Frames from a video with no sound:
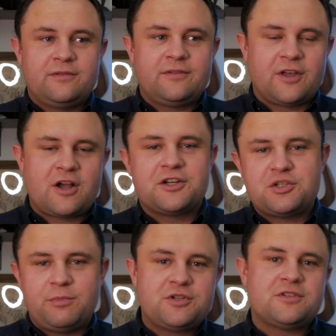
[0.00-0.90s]
the
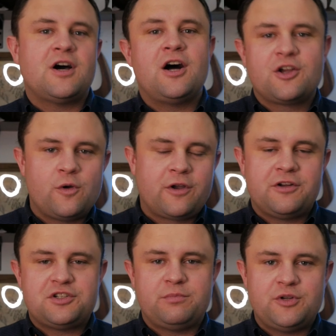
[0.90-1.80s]
contributions, the ongoing
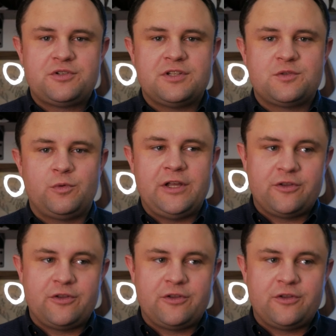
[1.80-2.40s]
contributions would